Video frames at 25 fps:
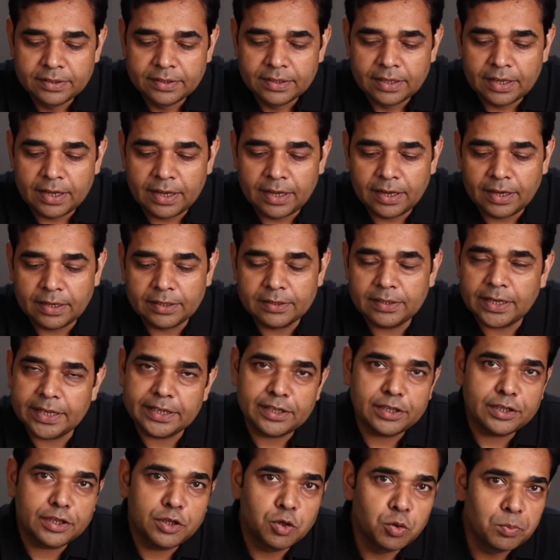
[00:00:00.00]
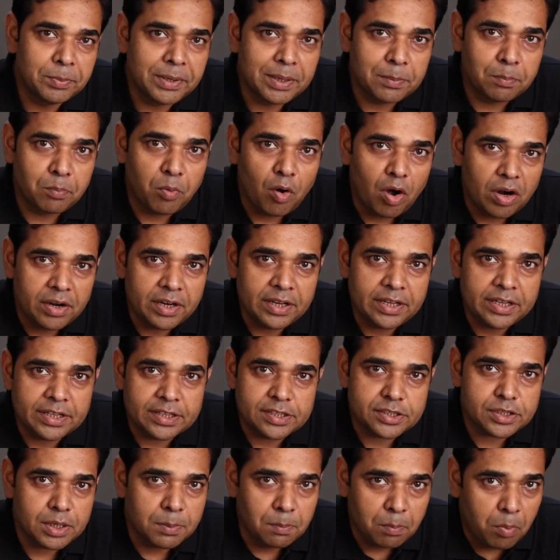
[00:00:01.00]
like human body
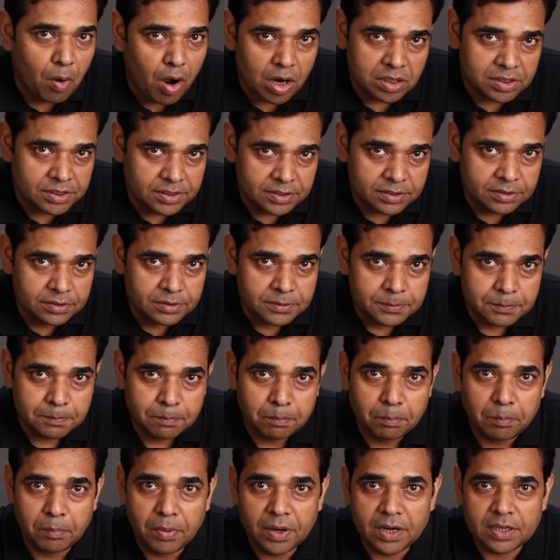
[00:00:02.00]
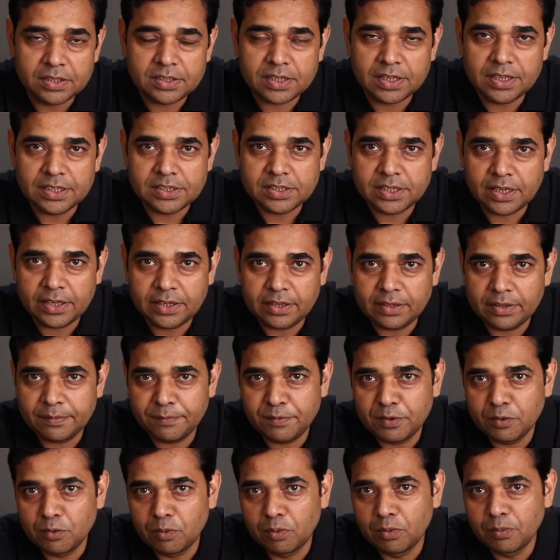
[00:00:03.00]
is important, but let's say if
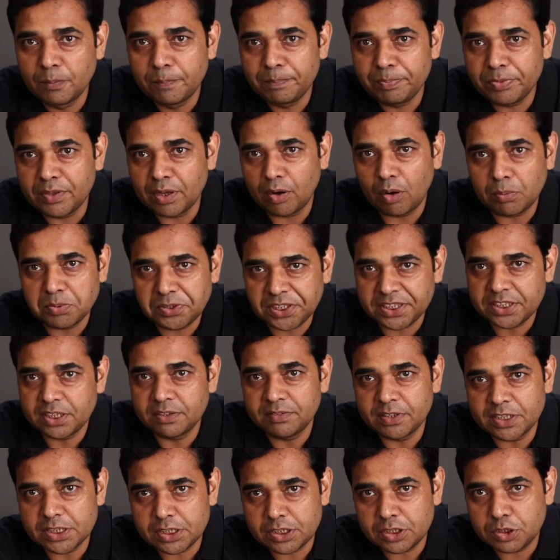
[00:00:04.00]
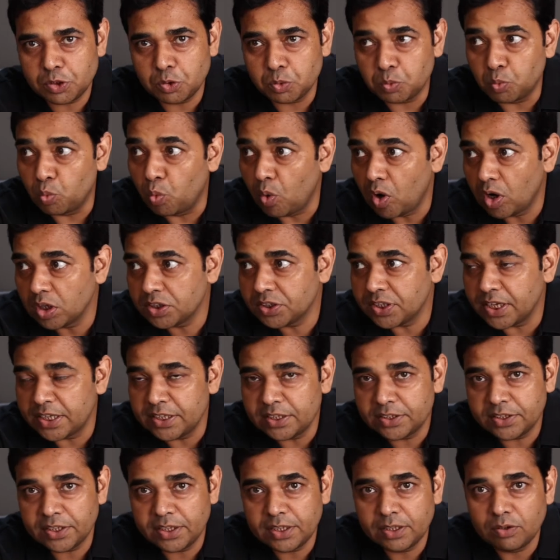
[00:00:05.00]
the objective is to watch
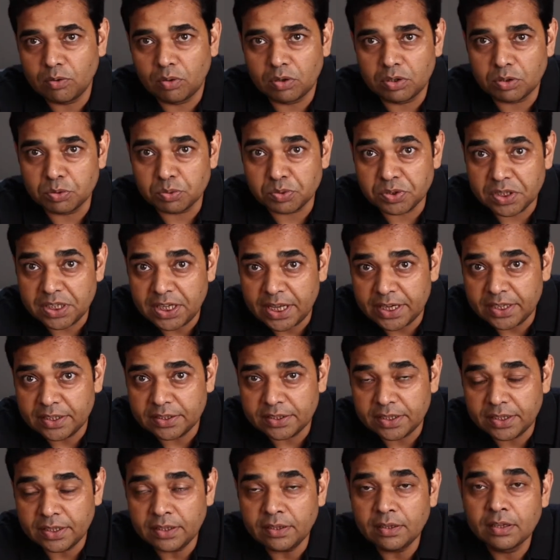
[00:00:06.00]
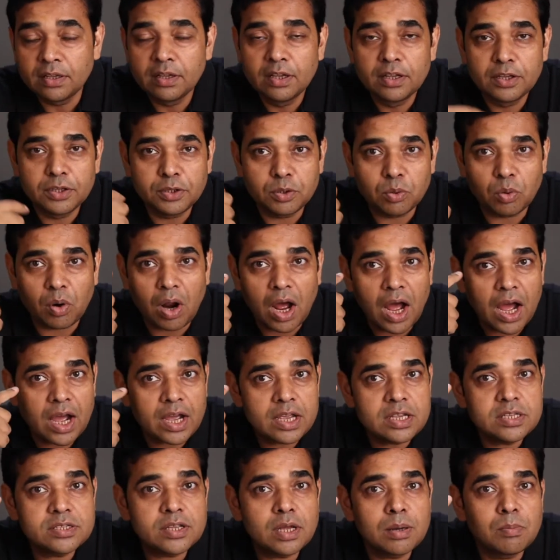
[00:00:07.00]
anything or to see anything, your
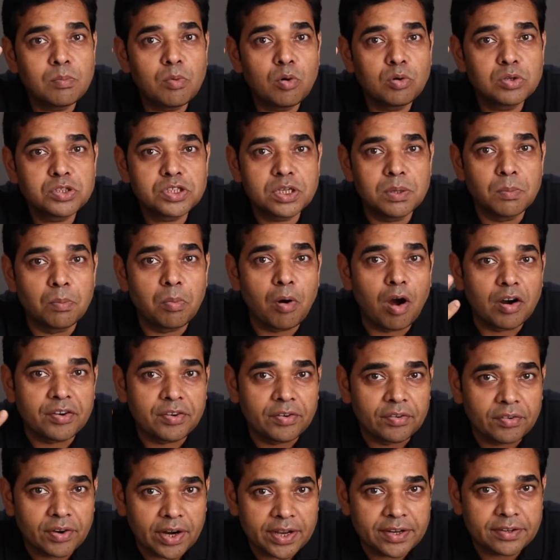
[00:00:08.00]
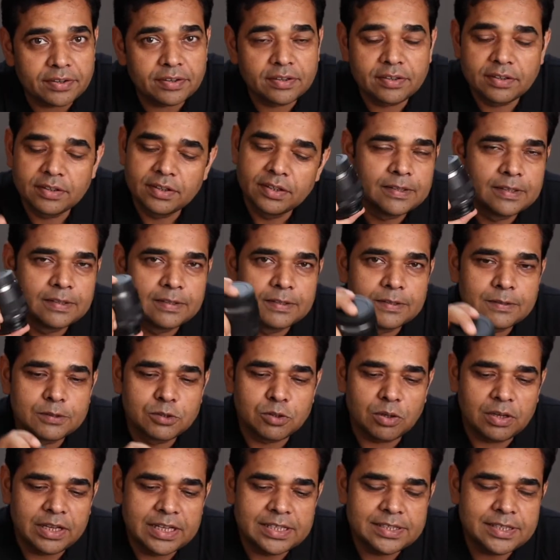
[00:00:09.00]
eyes are most important, right?
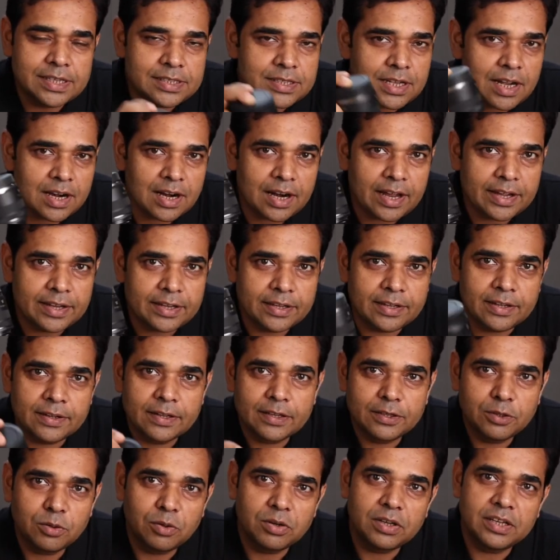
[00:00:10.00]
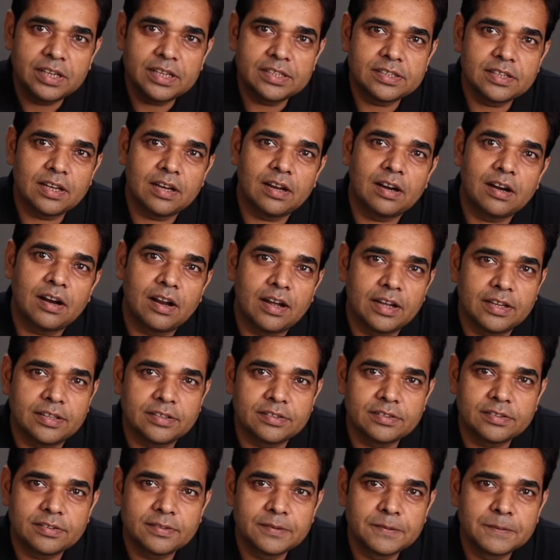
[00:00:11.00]
So lenses are like your DSLR eyes.